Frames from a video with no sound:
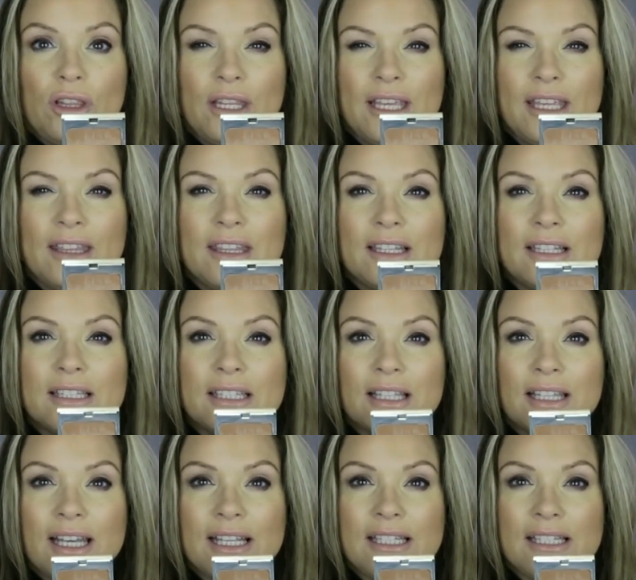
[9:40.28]
like the
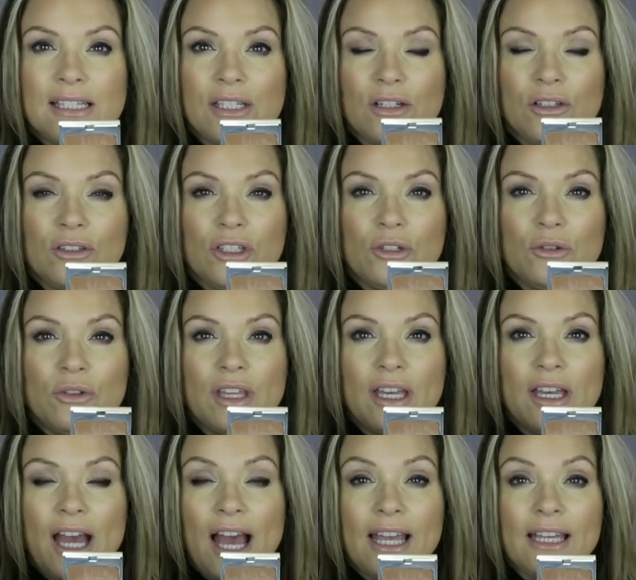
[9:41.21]
Celestial, you know,
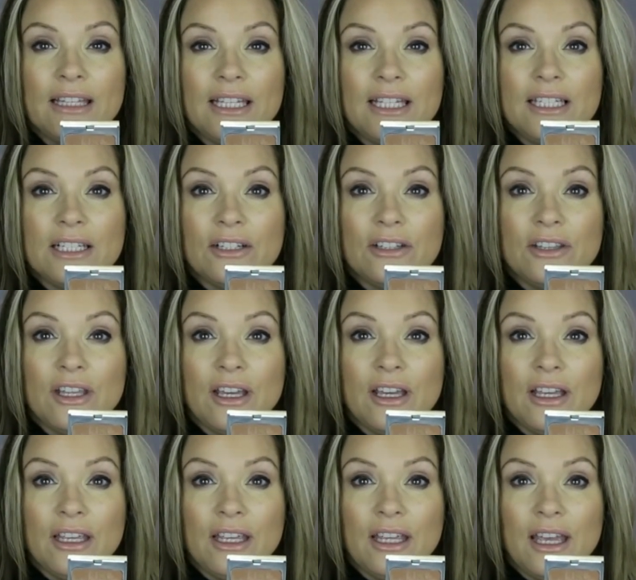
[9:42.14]
the highlighter
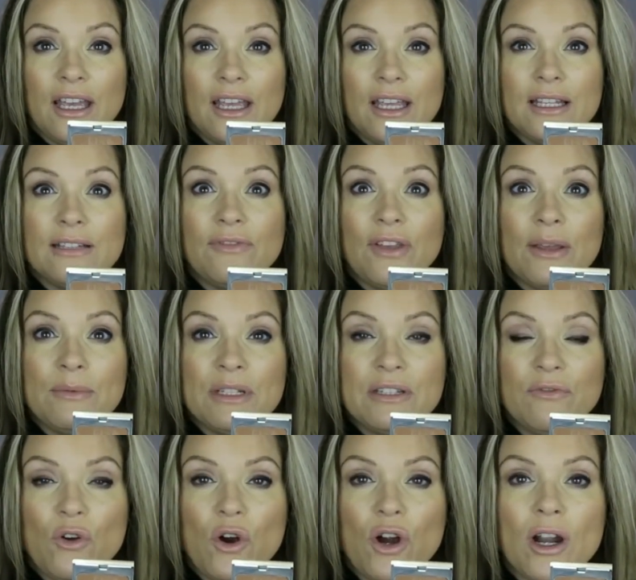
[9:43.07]
that he's
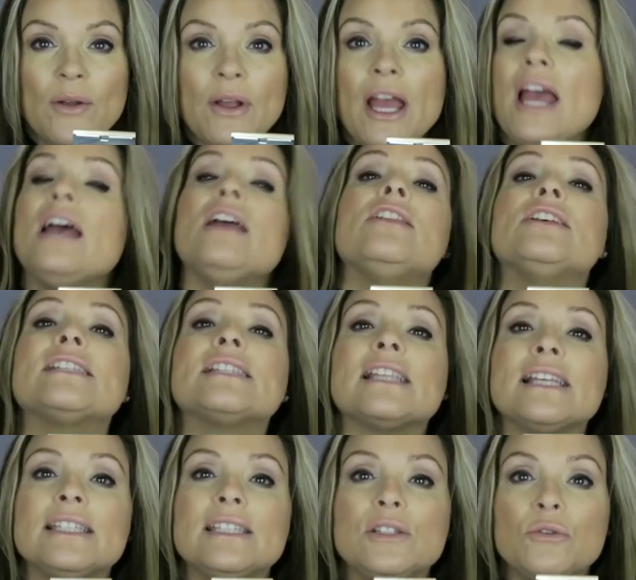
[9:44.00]
famous for, the
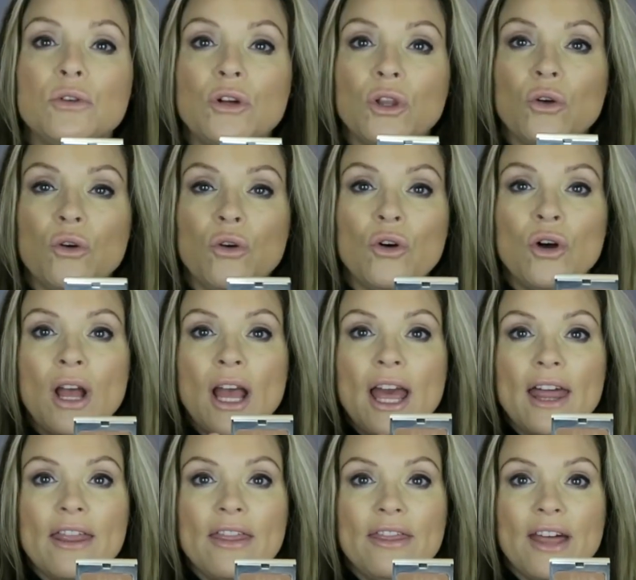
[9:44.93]
Celestial Glow.
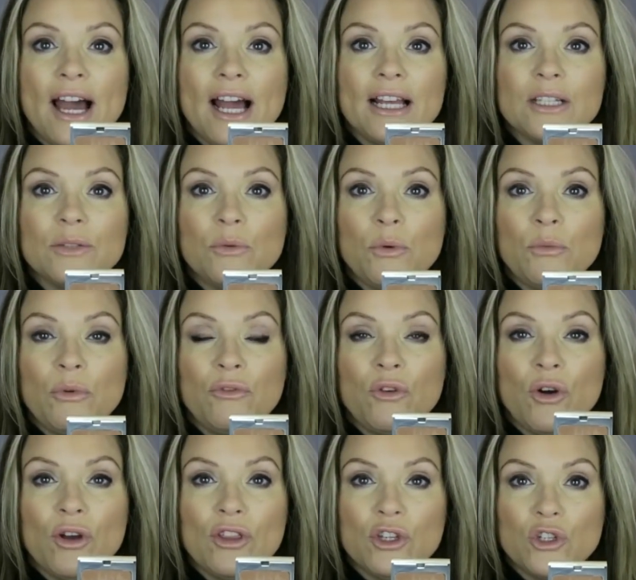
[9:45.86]
That's what
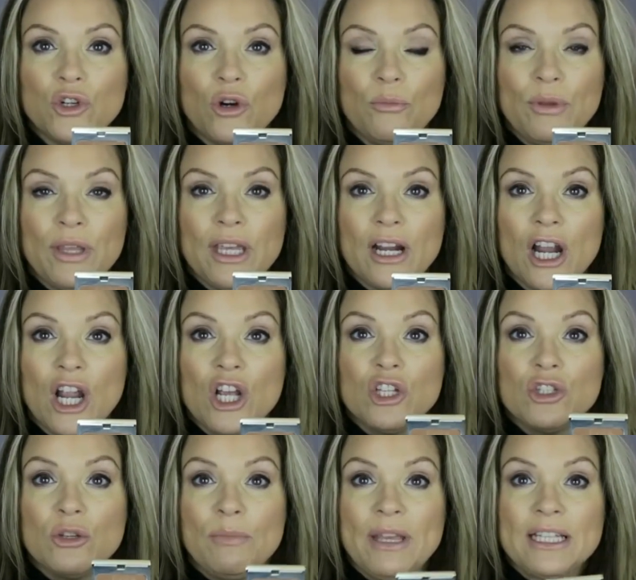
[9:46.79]
we've got at the top here.
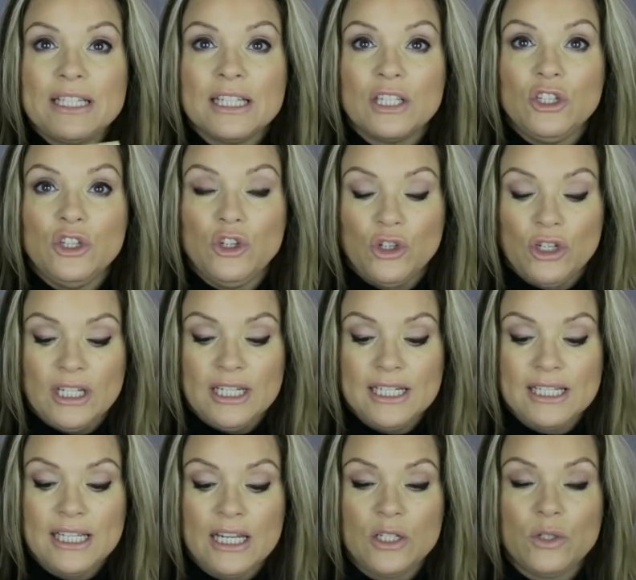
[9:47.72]
So basically you can
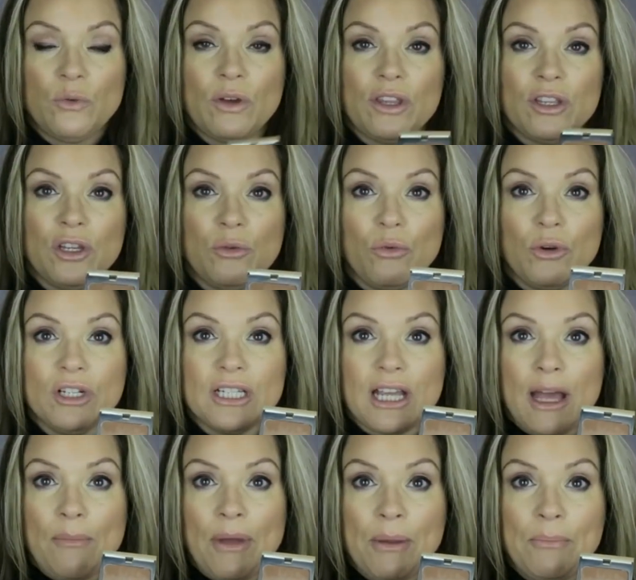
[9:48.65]
decide whether you want
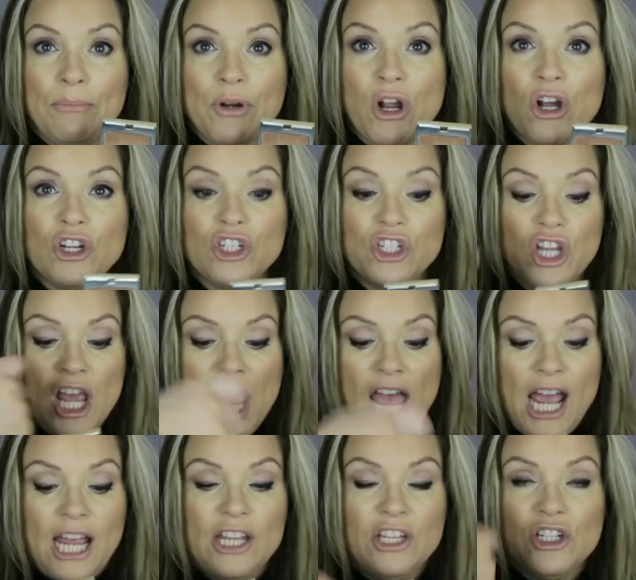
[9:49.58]
to get a big brush
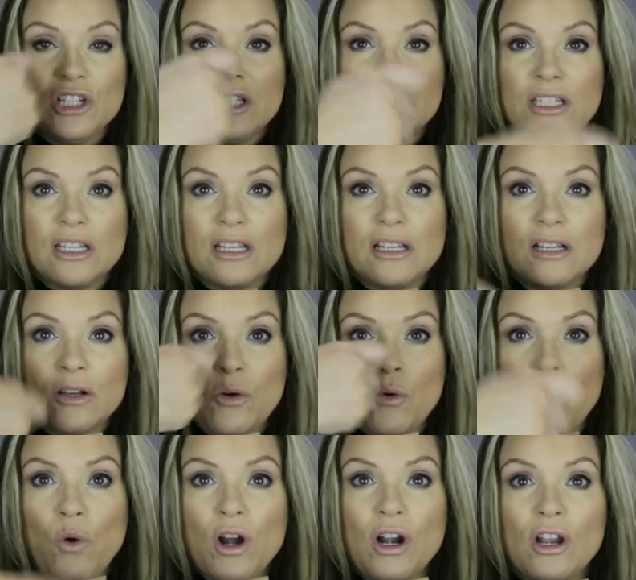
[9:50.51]
and just
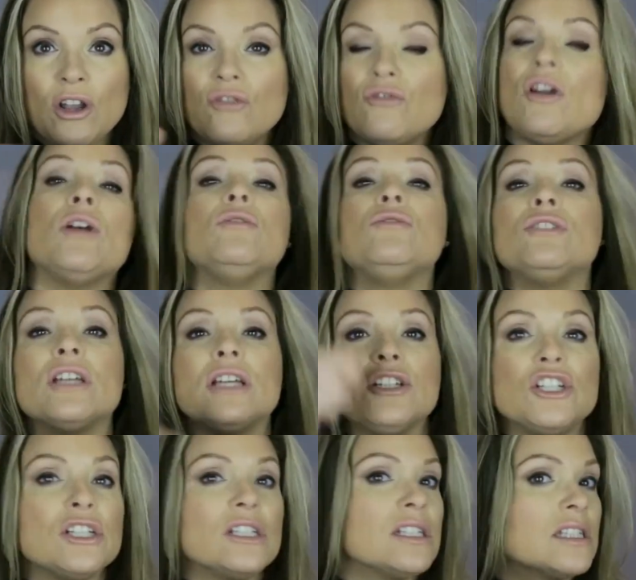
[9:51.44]
whirl it round
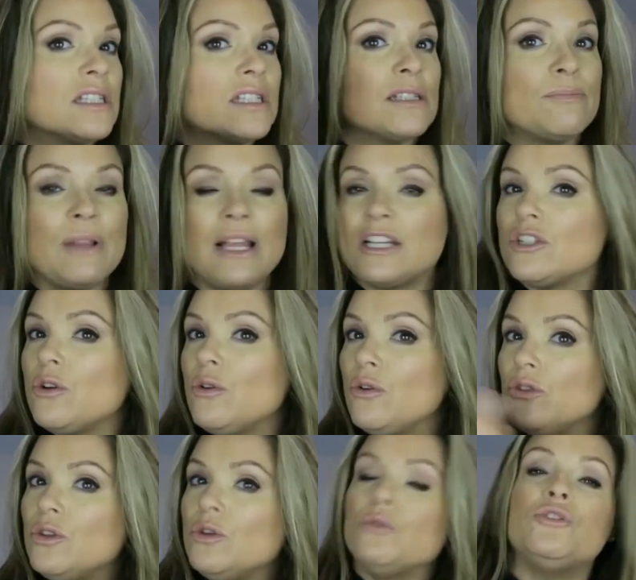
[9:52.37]
and just splash it
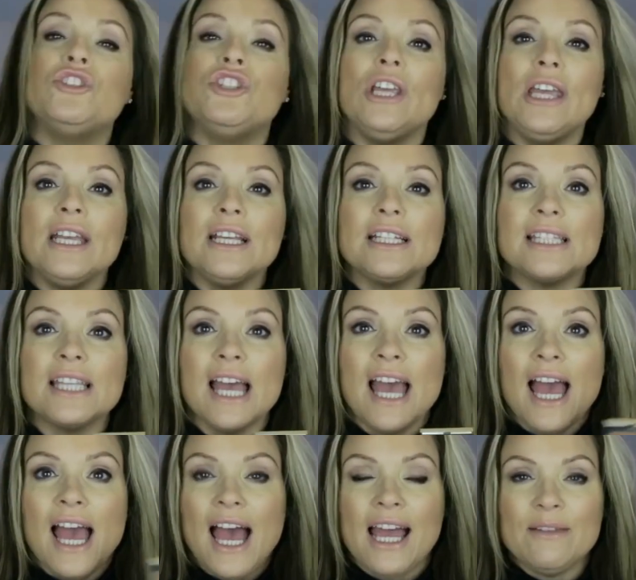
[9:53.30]
on the old cheeks
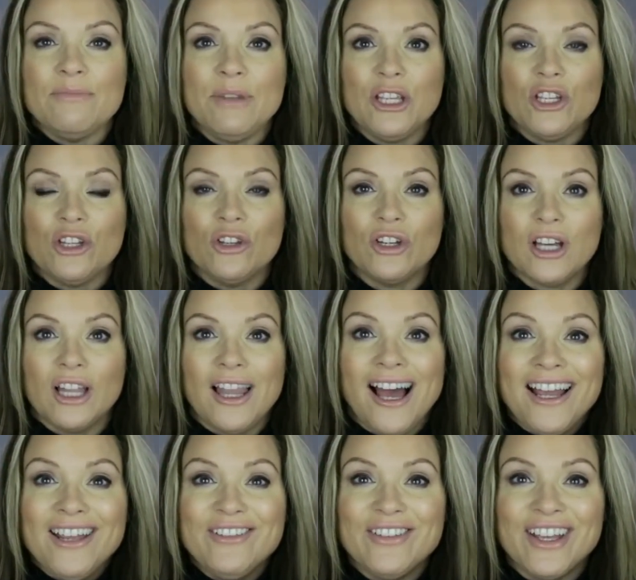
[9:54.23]
and make you look
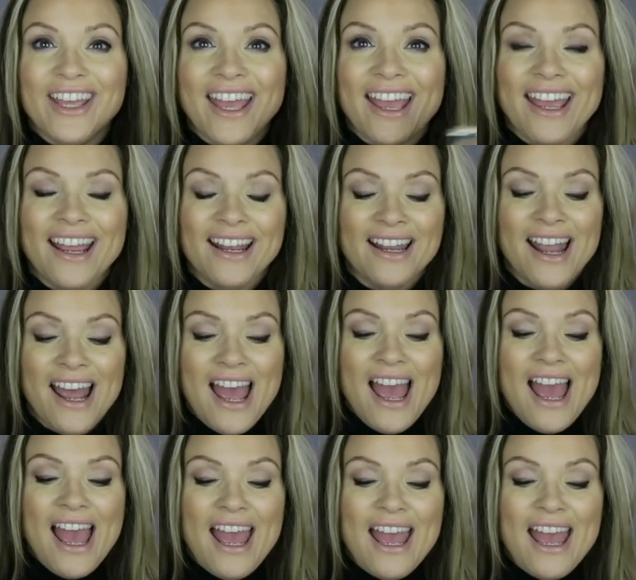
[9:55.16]
alive again,